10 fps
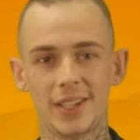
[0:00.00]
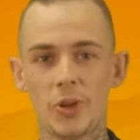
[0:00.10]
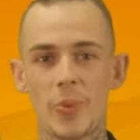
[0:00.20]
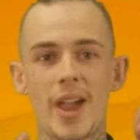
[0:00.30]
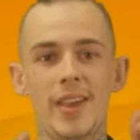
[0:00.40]

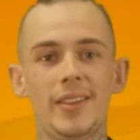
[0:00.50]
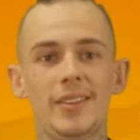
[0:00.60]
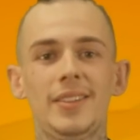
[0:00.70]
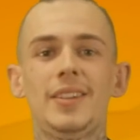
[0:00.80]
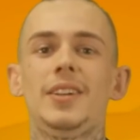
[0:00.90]
Number 8,
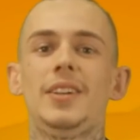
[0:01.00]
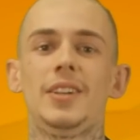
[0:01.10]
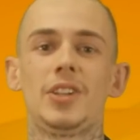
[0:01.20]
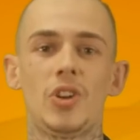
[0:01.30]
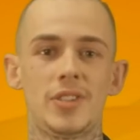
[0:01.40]

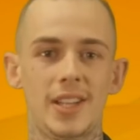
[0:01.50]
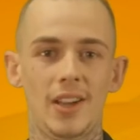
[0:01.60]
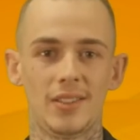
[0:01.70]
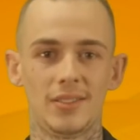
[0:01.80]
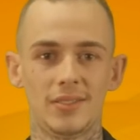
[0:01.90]

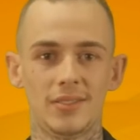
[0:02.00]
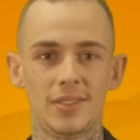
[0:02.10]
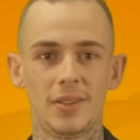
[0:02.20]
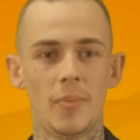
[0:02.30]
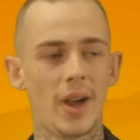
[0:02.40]
Godzilla.
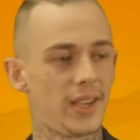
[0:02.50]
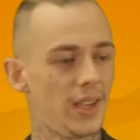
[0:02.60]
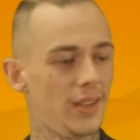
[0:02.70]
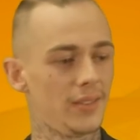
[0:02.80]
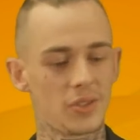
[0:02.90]

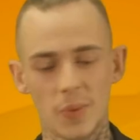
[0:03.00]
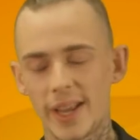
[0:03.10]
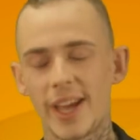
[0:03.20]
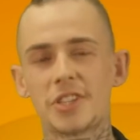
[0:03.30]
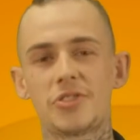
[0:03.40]
Mikey,
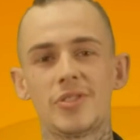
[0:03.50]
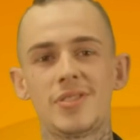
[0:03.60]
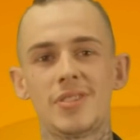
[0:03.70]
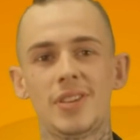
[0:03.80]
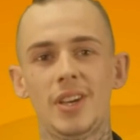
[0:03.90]
20
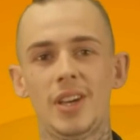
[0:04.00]
extras,